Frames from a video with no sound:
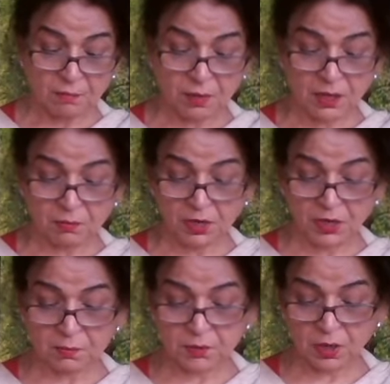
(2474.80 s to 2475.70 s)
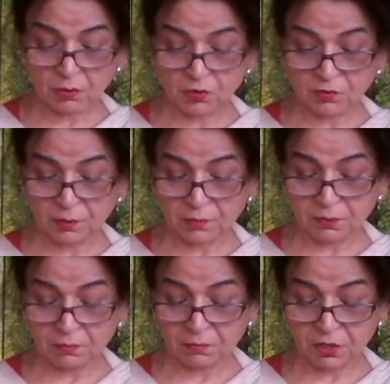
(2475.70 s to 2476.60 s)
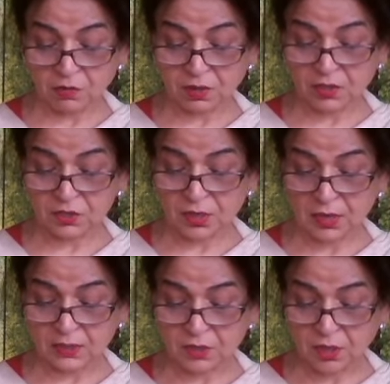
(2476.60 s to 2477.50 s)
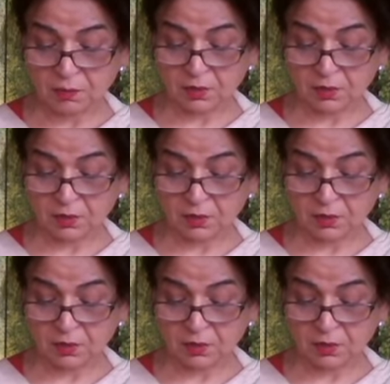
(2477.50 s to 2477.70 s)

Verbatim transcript: Bhim leaps out from the, between its legs